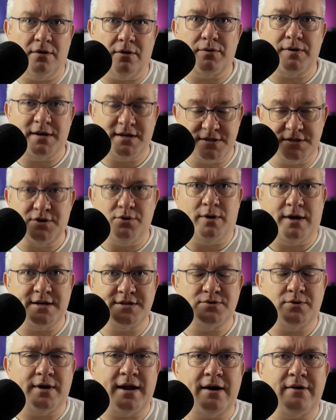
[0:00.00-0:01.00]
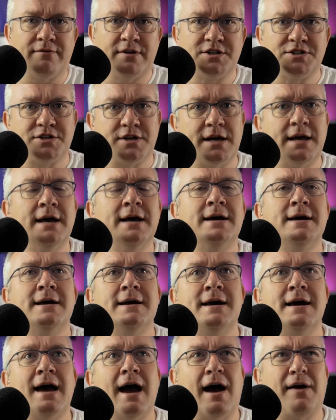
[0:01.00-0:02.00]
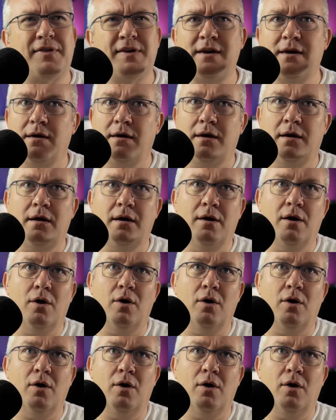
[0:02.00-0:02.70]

you know, things do get sorted out eventually. I think